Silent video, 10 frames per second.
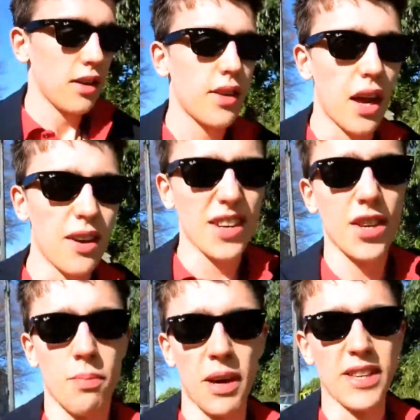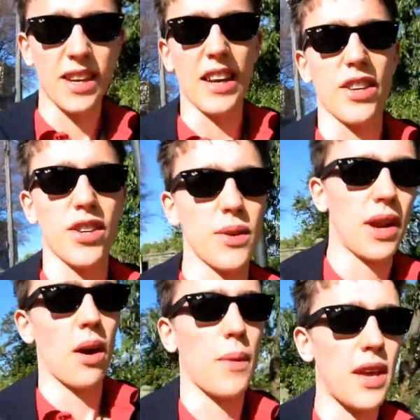So it's just basically just doing
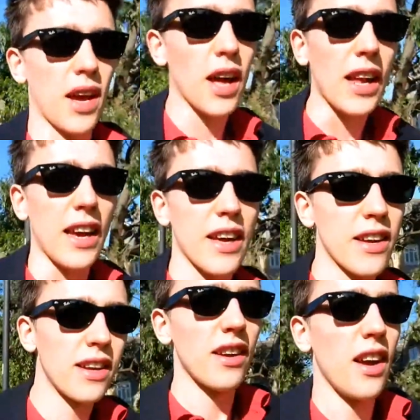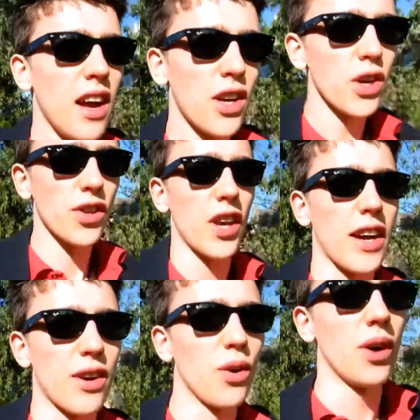it a week early. Could
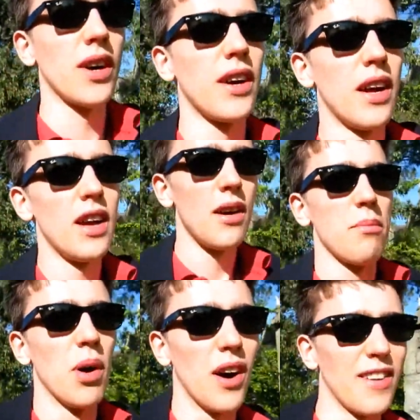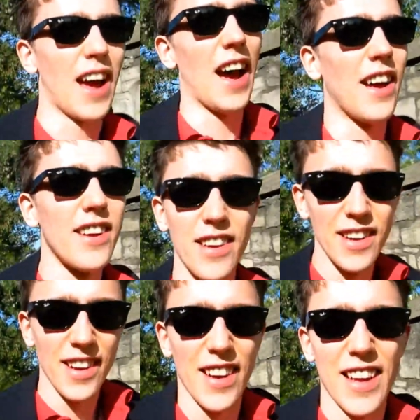cycle, but nah.
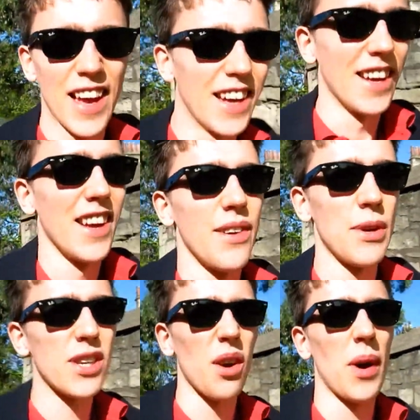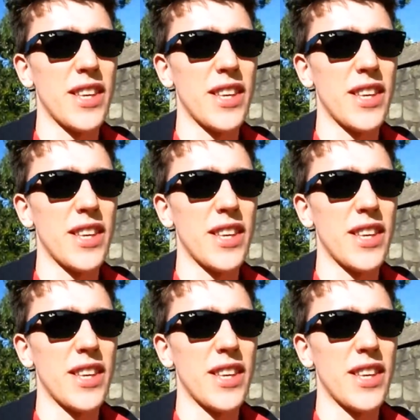Means you've got to wear